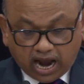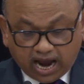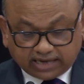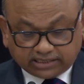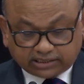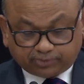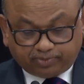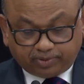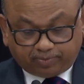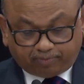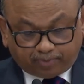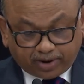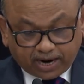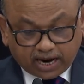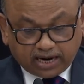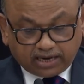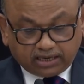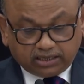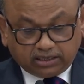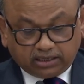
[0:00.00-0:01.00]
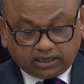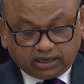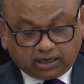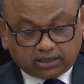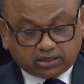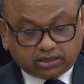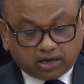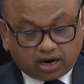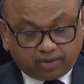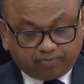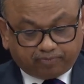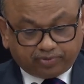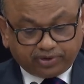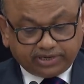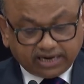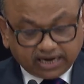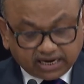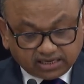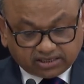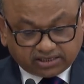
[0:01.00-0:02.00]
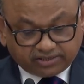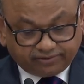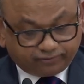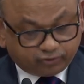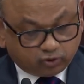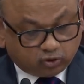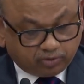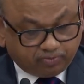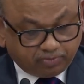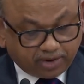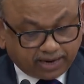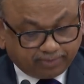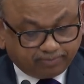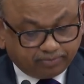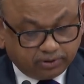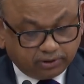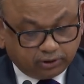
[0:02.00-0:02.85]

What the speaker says: has prepared a comprehensive roadmap